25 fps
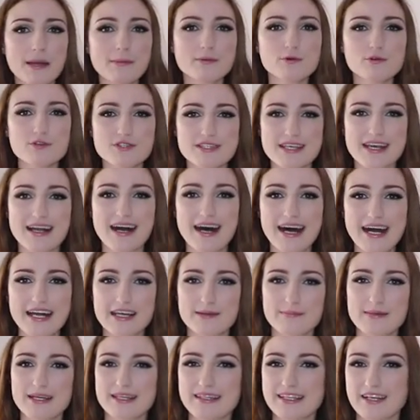people will say
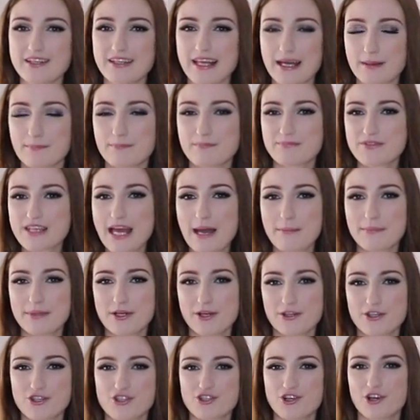hi to me and they'll like tap me
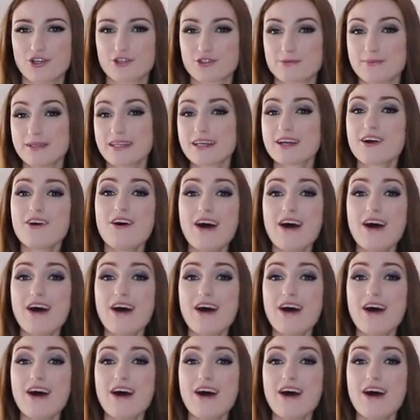on the shoulder and be like,